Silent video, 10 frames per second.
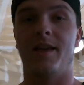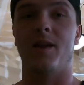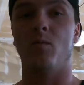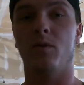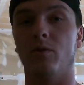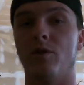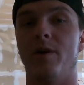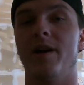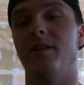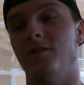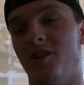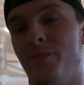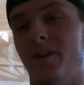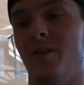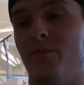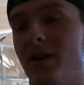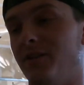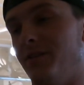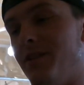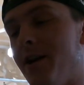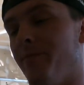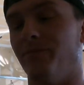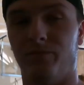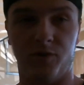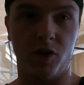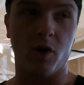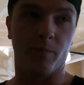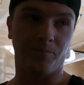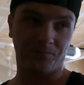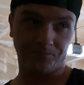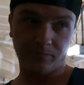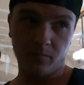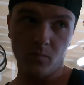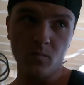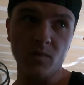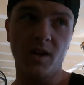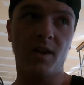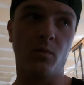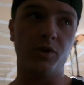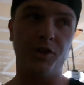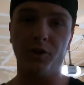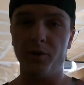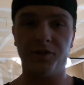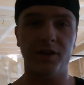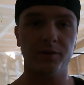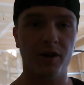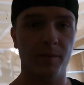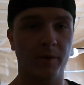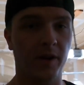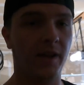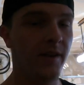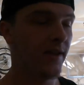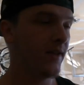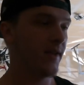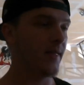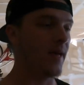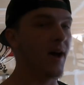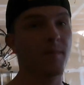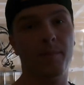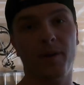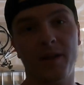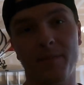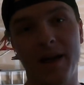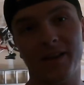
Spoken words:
And we'll go ahead and jump into the prices now. So we're still doing a single turbo kit. My buddy Mike